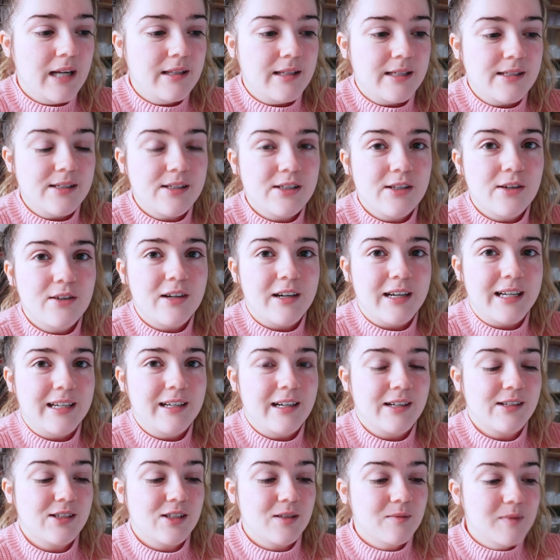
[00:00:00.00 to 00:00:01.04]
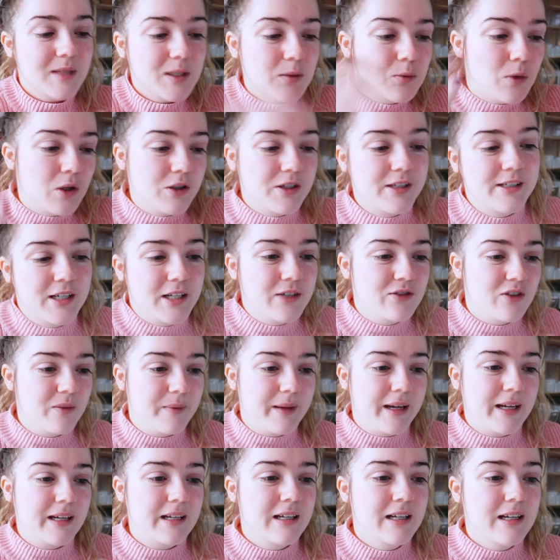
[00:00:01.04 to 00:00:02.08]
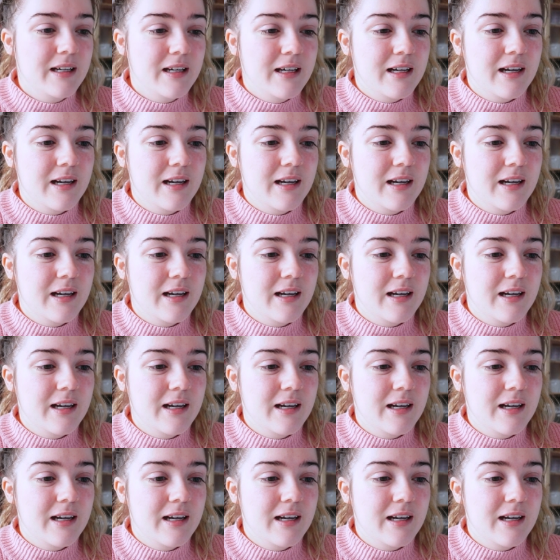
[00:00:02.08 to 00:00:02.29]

and then suddenly like something washes over me